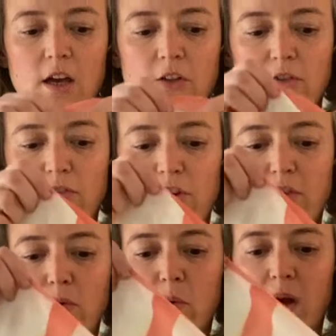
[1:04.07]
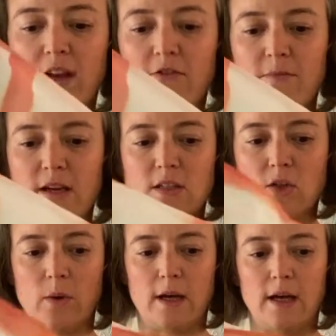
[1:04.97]
and the further away from that
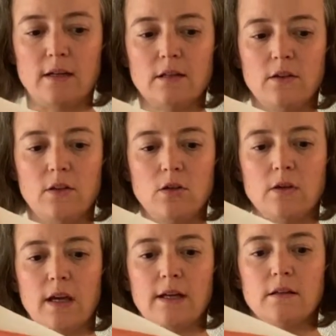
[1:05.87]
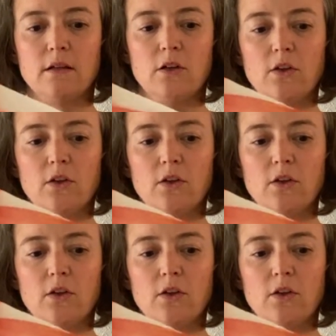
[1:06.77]
square that you get,